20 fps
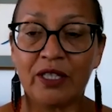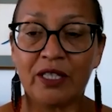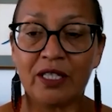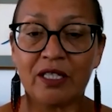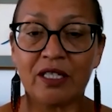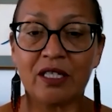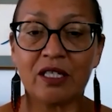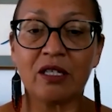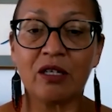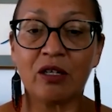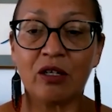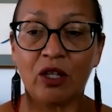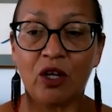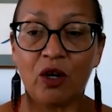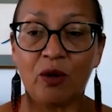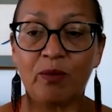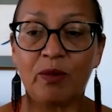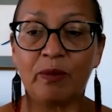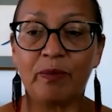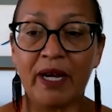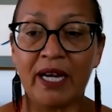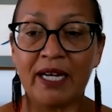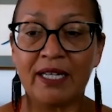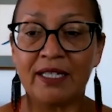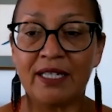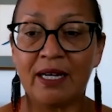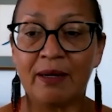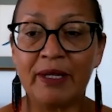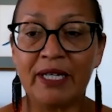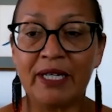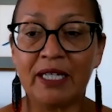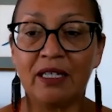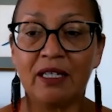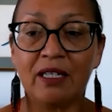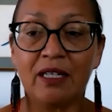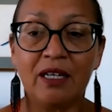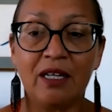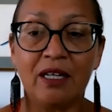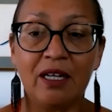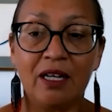this is a global pandemic.
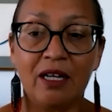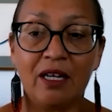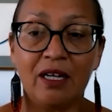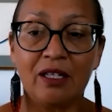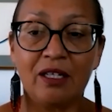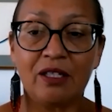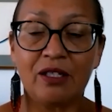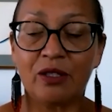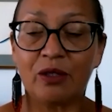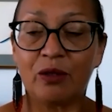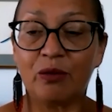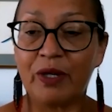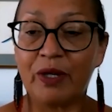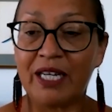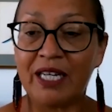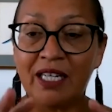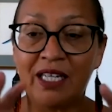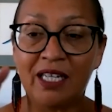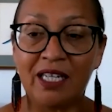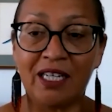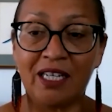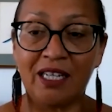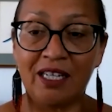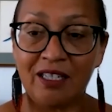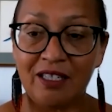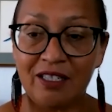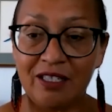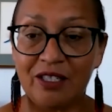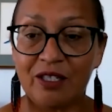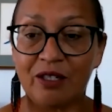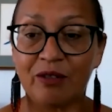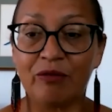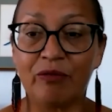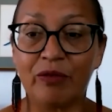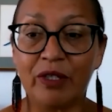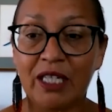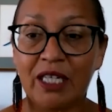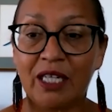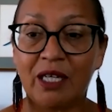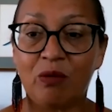So we need to
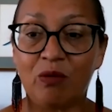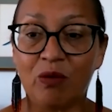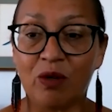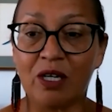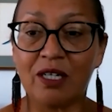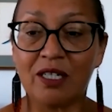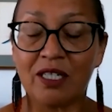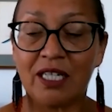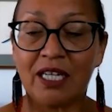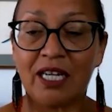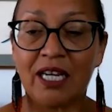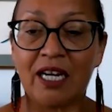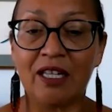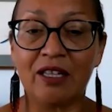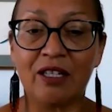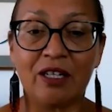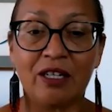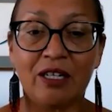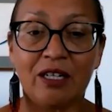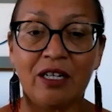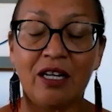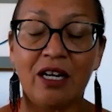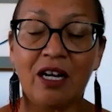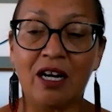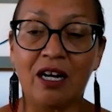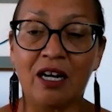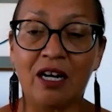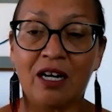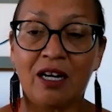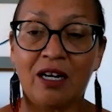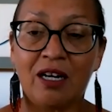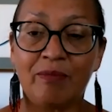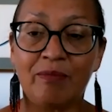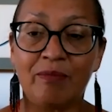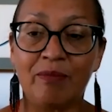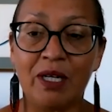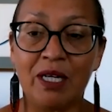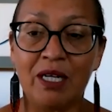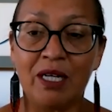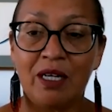really work together
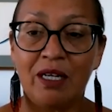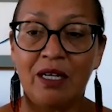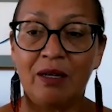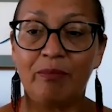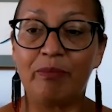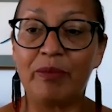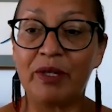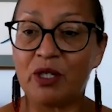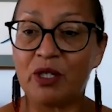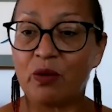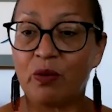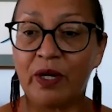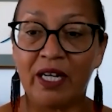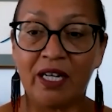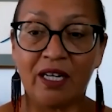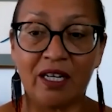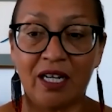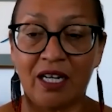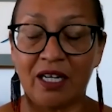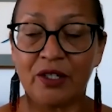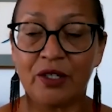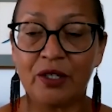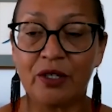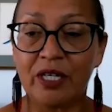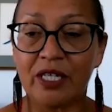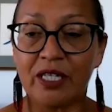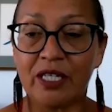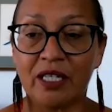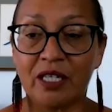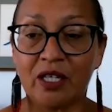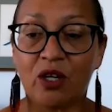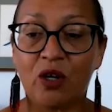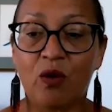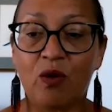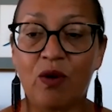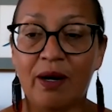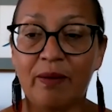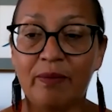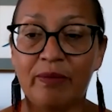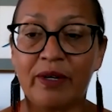between countries and
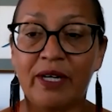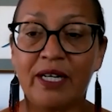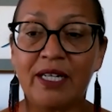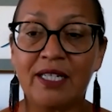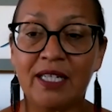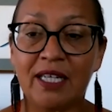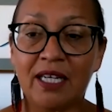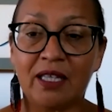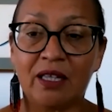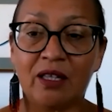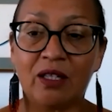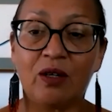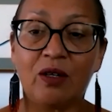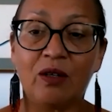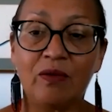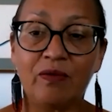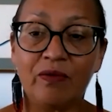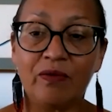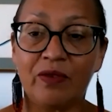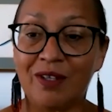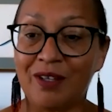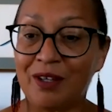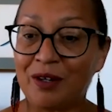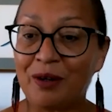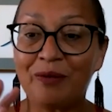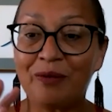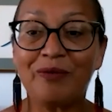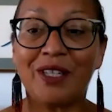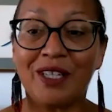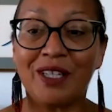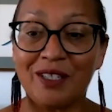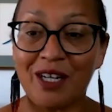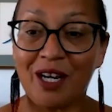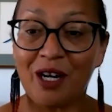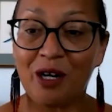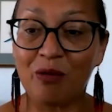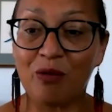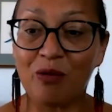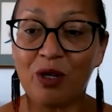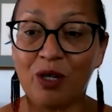cooperate to get the
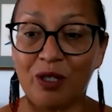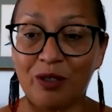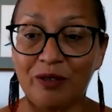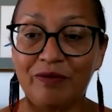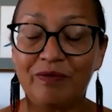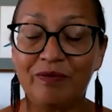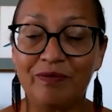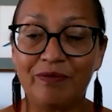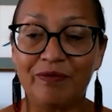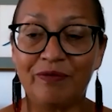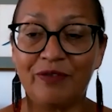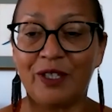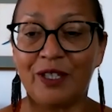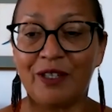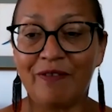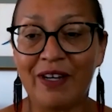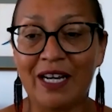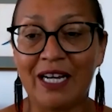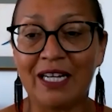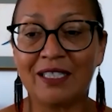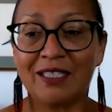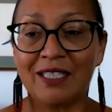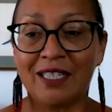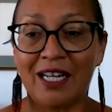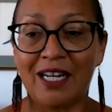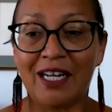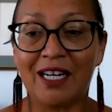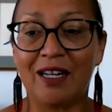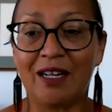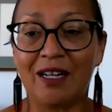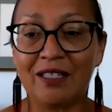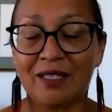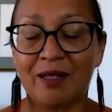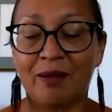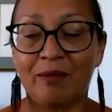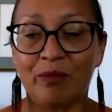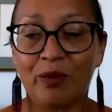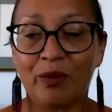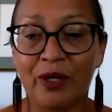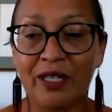entire world fully vaccinated at
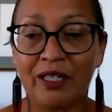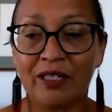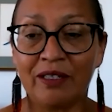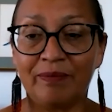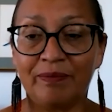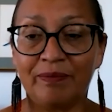some point.